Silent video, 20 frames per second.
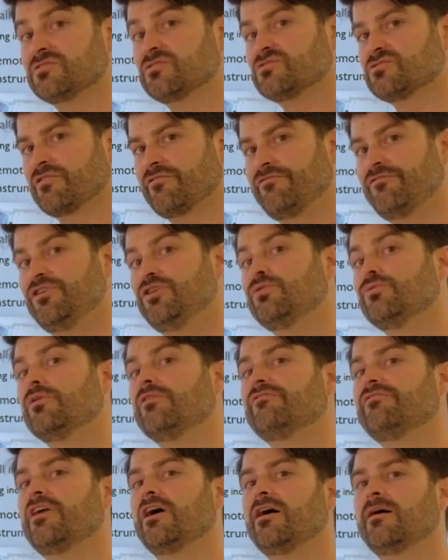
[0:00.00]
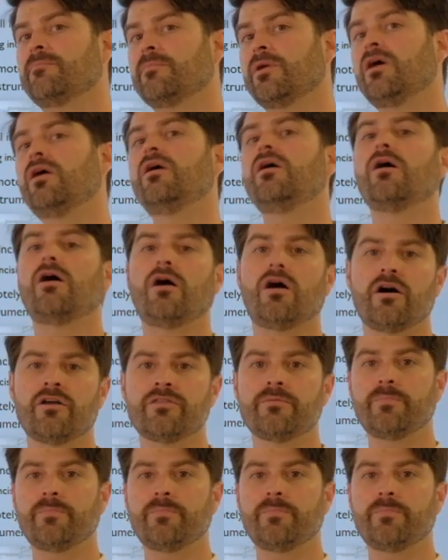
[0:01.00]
There's a few of them on the